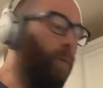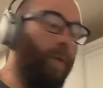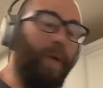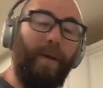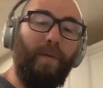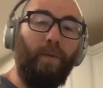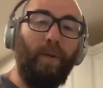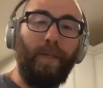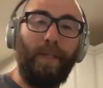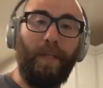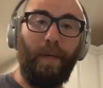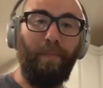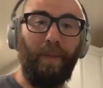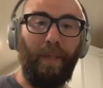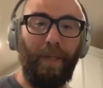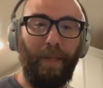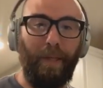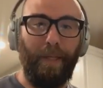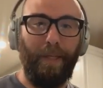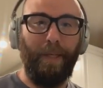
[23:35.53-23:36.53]
whenever it's
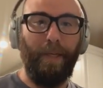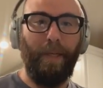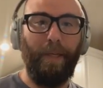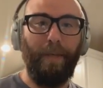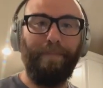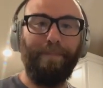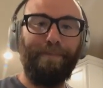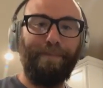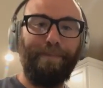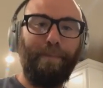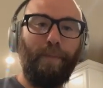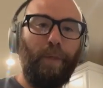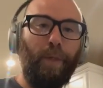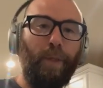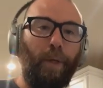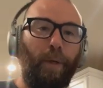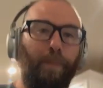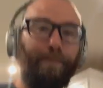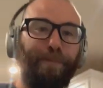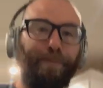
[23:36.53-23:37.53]
completely done.
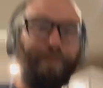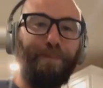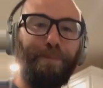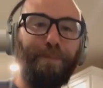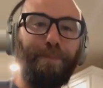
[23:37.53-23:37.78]
So,